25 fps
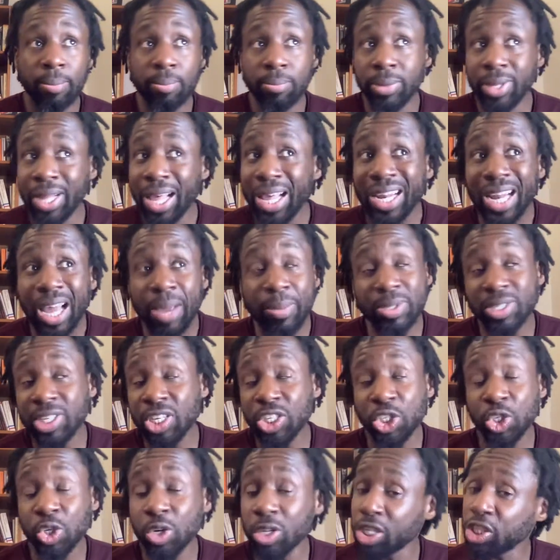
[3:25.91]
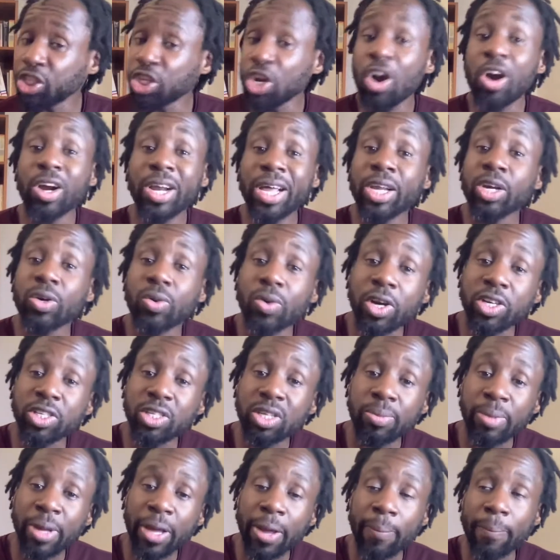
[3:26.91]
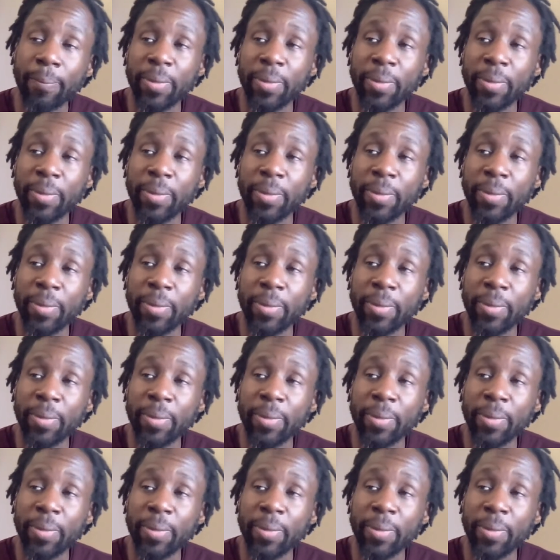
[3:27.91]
99% sure this guard had a crush on me.